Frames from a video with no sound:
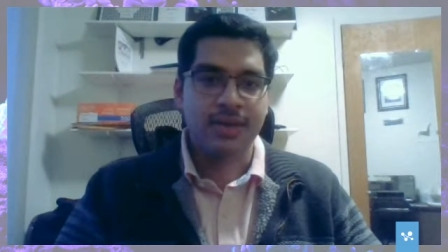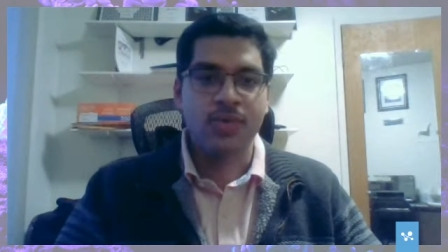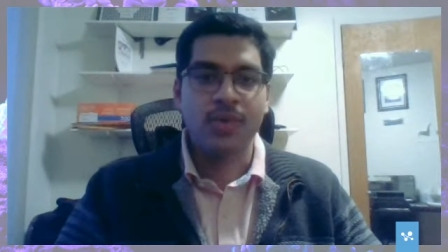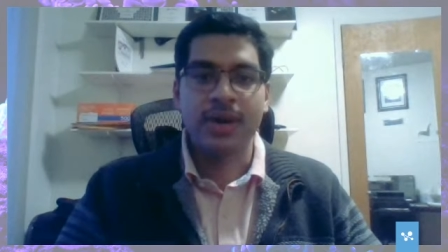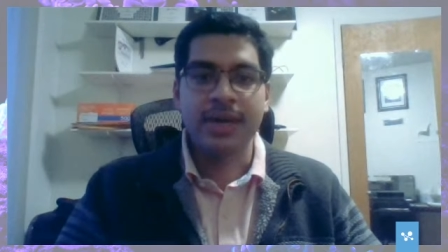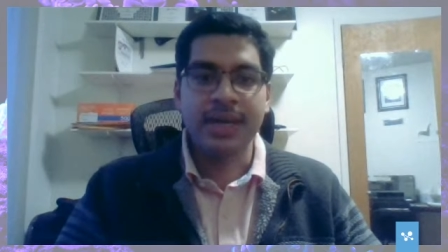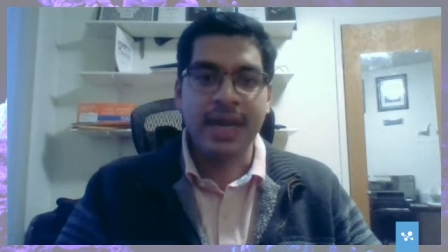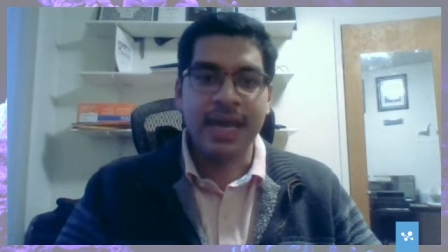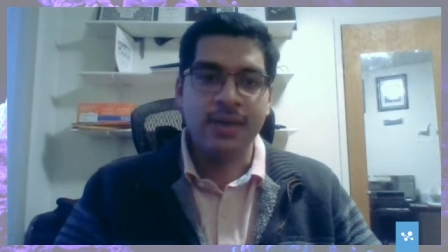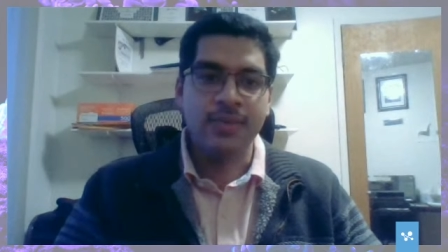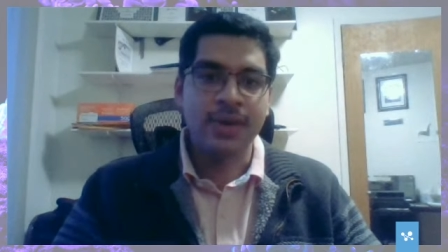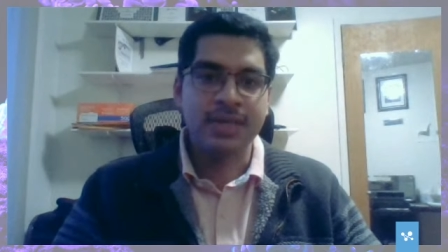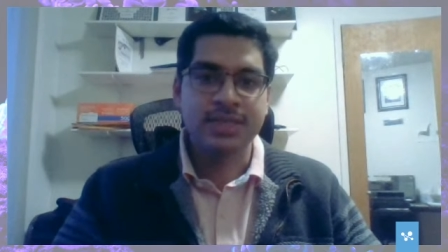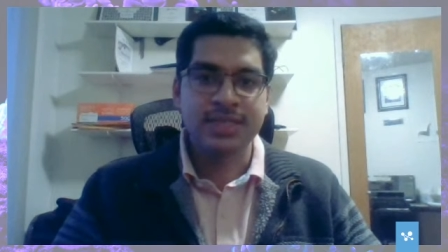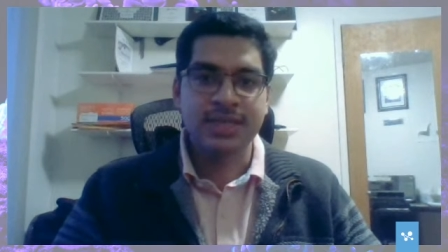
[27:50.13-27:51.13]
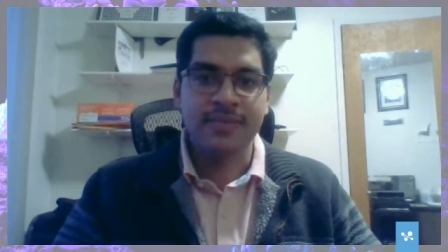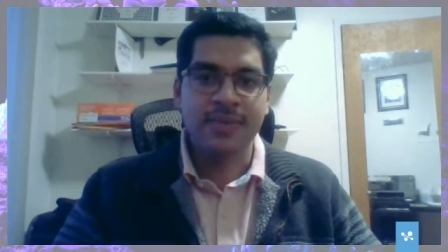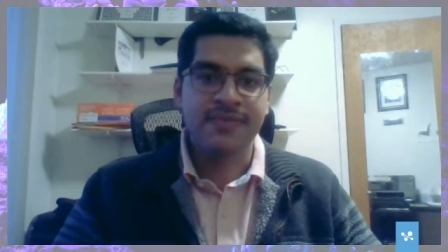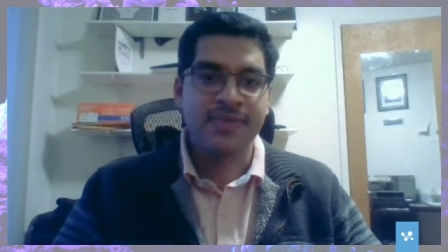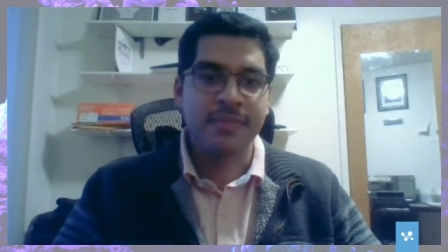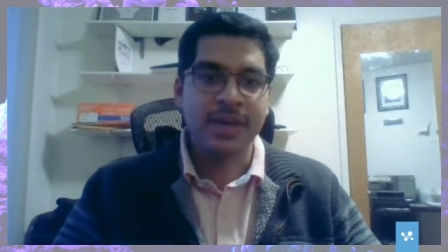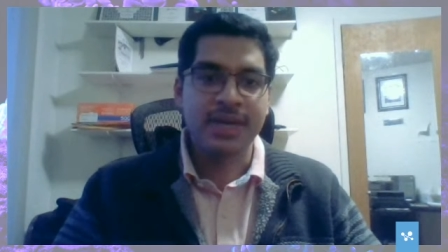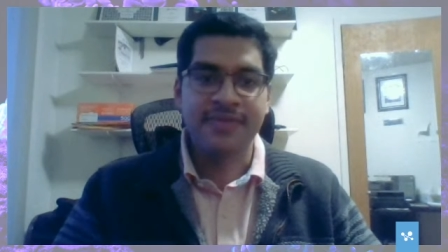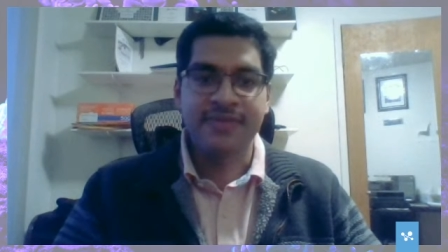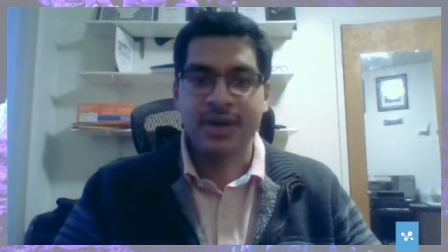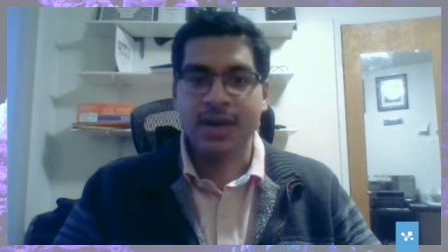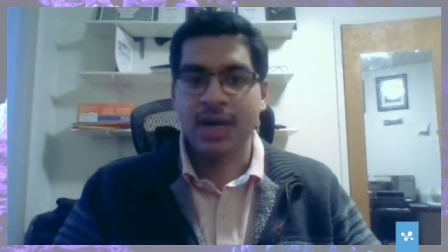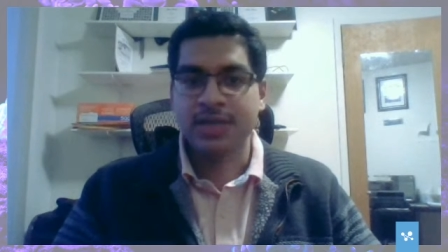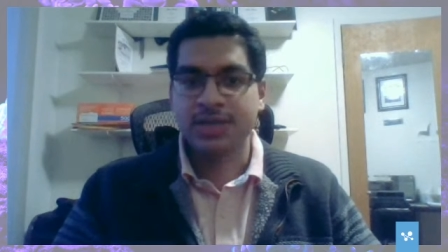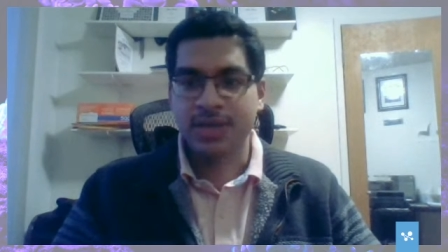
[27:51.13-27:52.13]
coordinate with someone from a
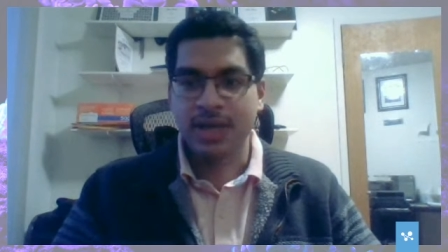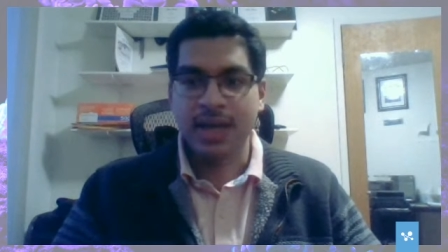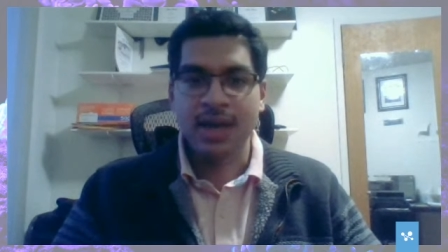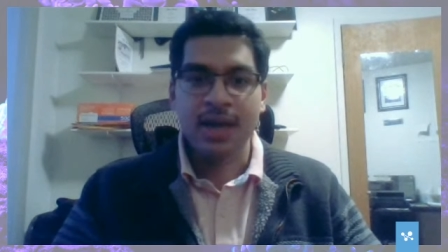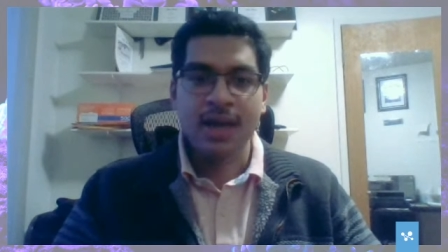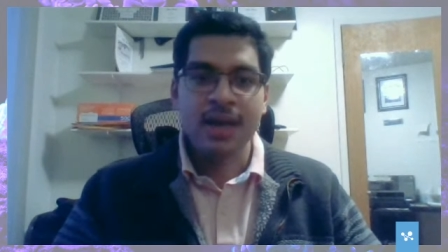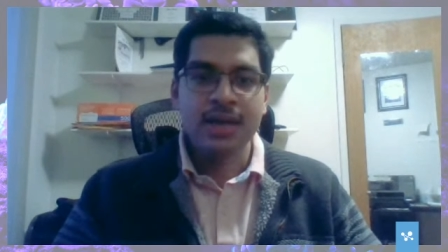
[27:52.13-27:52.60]
different country.